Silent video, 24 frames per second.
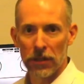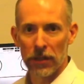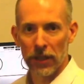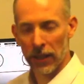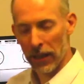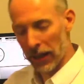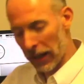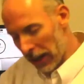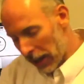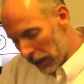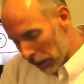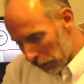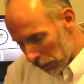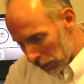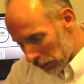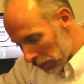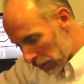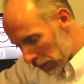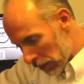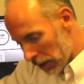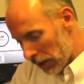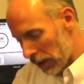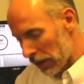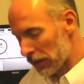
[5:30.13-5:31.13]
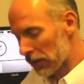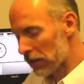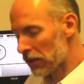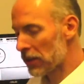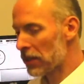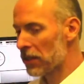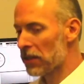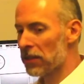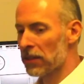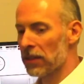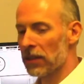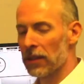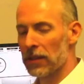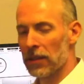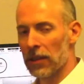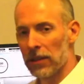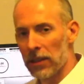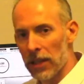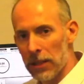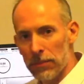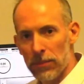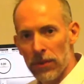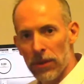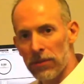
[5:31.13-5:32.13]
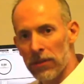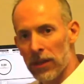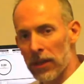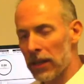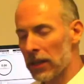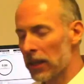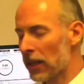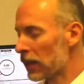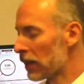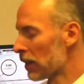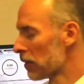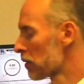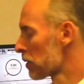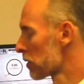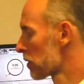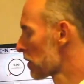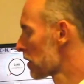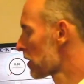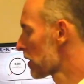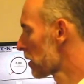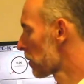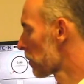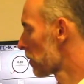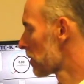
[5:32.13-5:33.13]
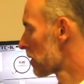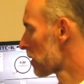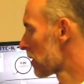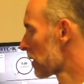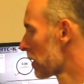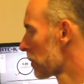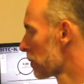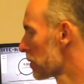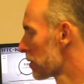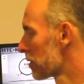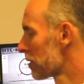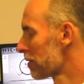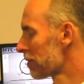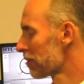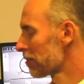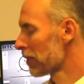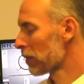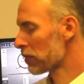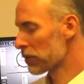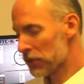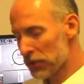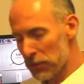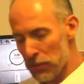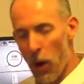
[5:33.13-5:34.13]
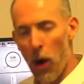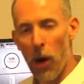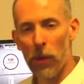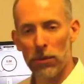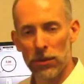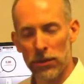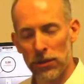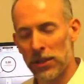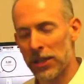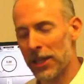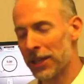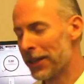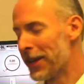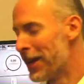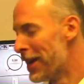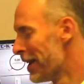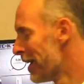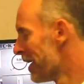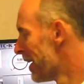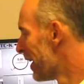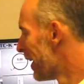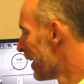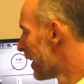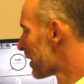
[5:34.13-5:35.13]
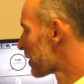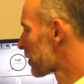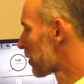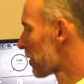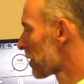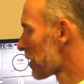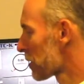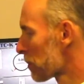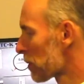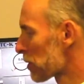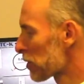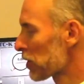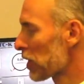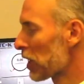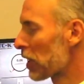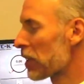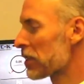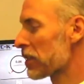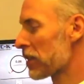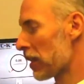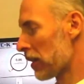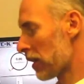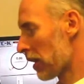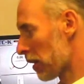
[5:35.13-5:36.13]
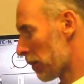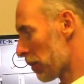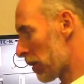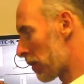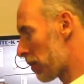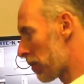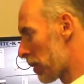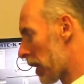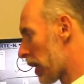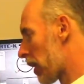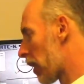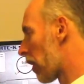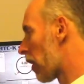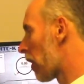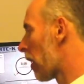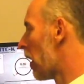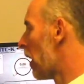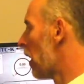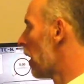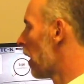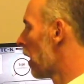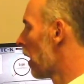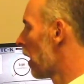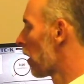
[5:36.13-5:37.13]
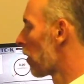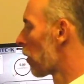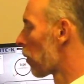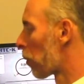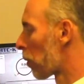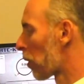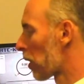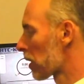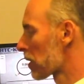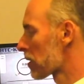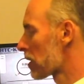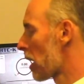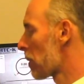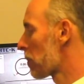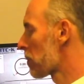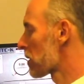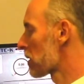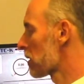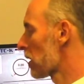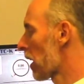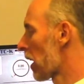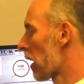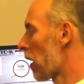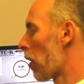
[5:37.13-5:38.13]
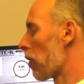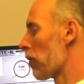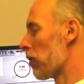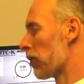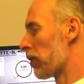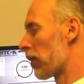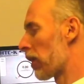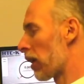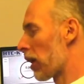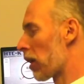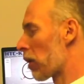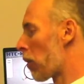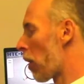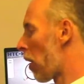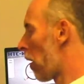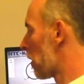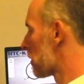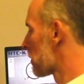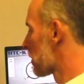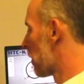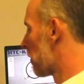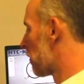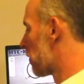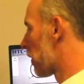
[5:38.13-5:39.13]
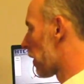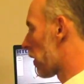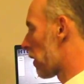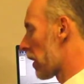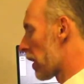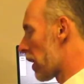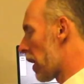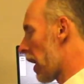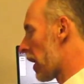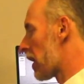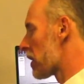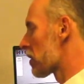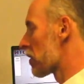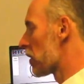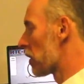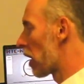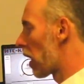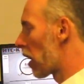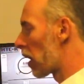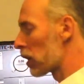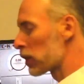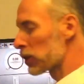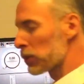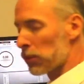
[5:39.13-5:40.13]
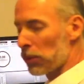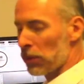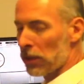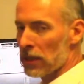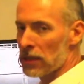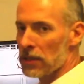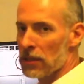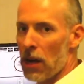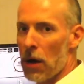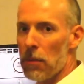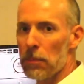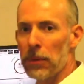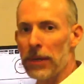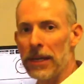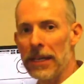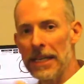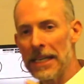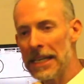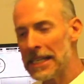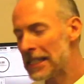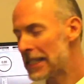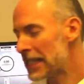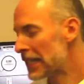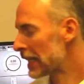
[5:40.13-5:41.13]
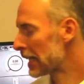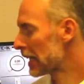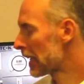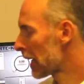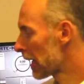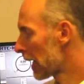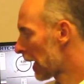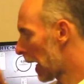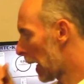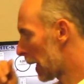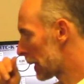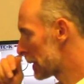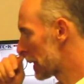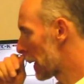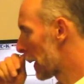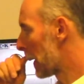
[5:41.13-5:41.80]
You kind of had to underneath the lip of it, and it was a small machine. So this machine, it's a little bit bigger. The work sump is laid out very well. It's a very nice, large work sump, easy to get at.